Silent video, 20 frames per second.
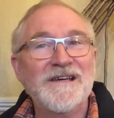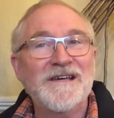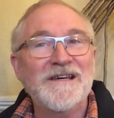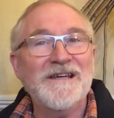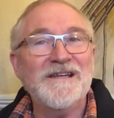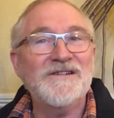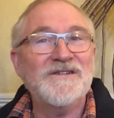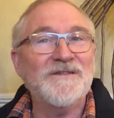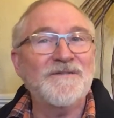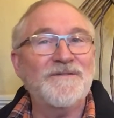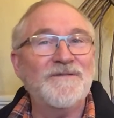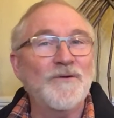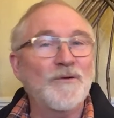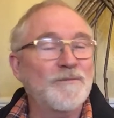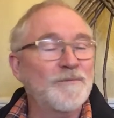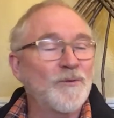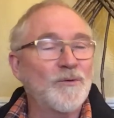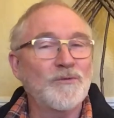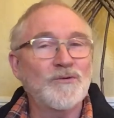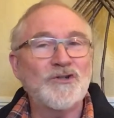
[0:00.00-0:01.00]
into
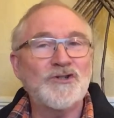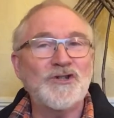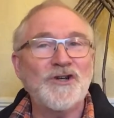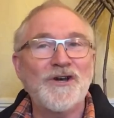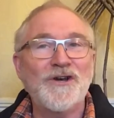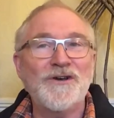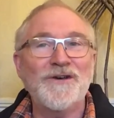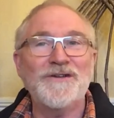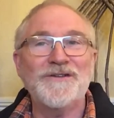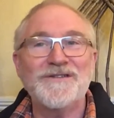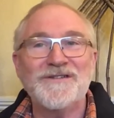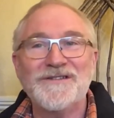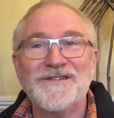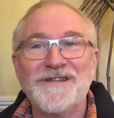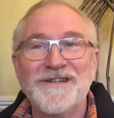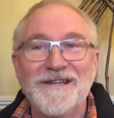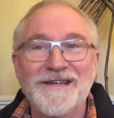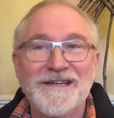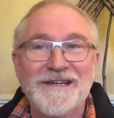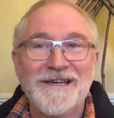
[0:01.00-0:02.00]
football shirts
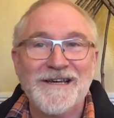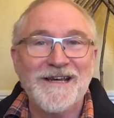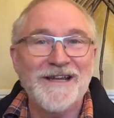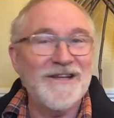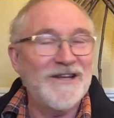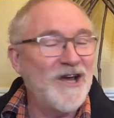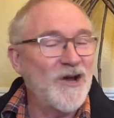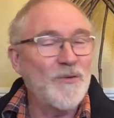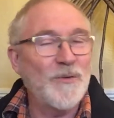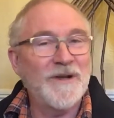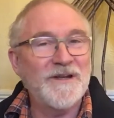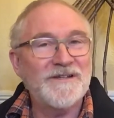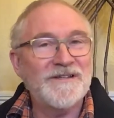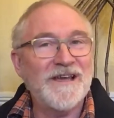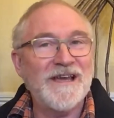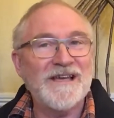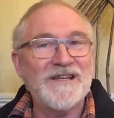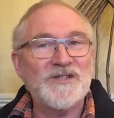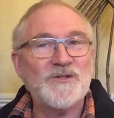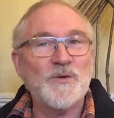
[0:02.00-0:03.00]
and no one
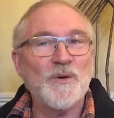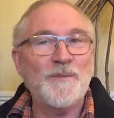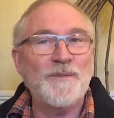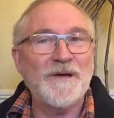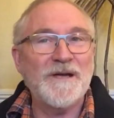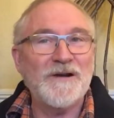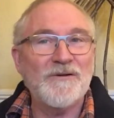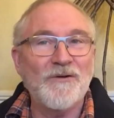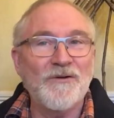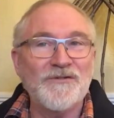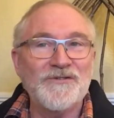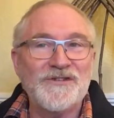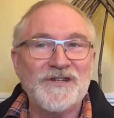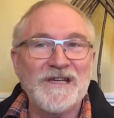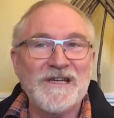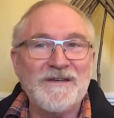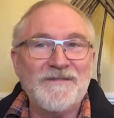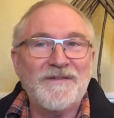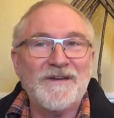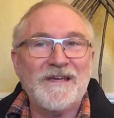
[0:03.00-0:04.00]
dares to appear on
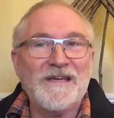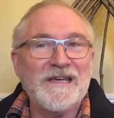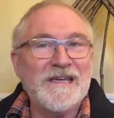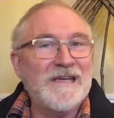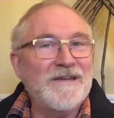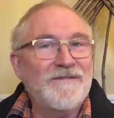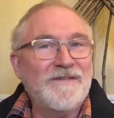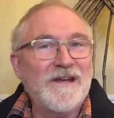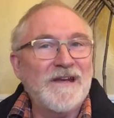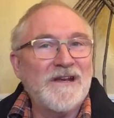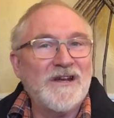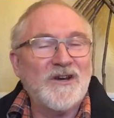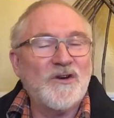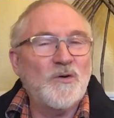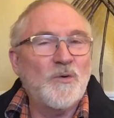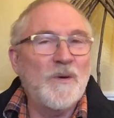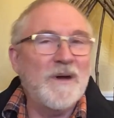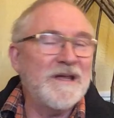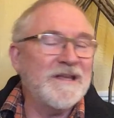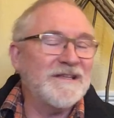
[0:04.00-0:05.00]
TV, even in a
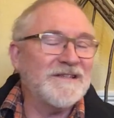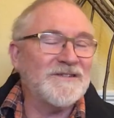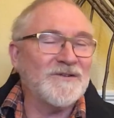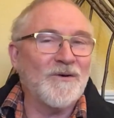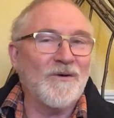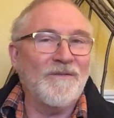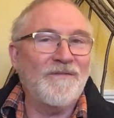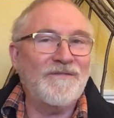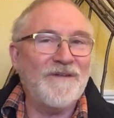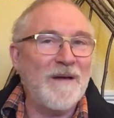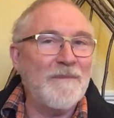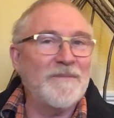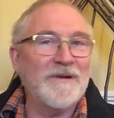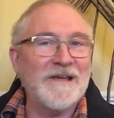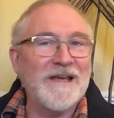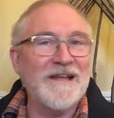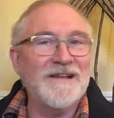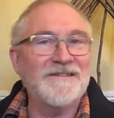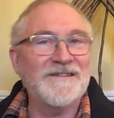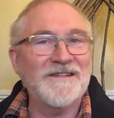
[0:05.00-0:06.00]
quiz or
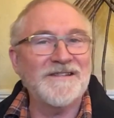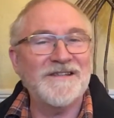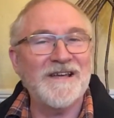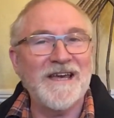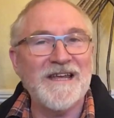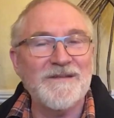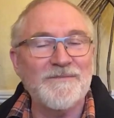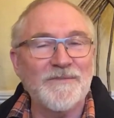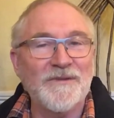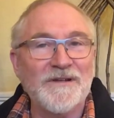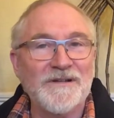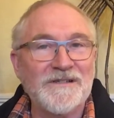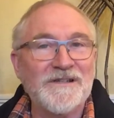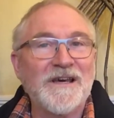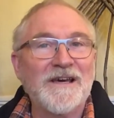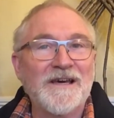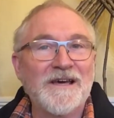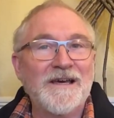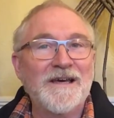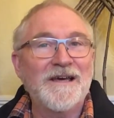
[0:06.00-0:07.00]
family entertainment,
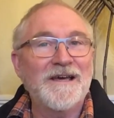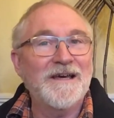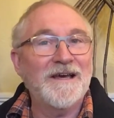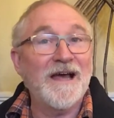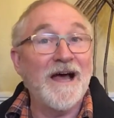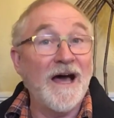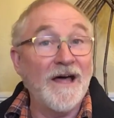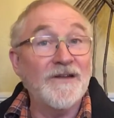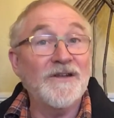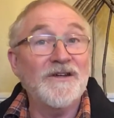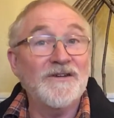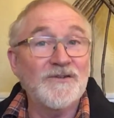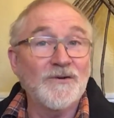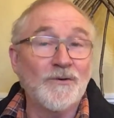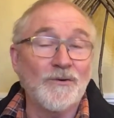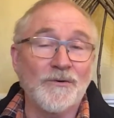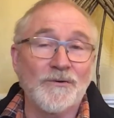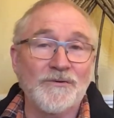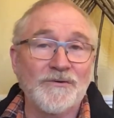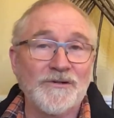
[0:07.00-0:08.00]

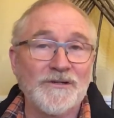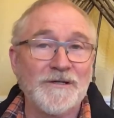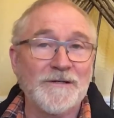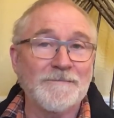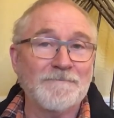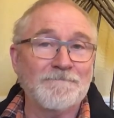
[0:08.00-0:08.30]
unadorned.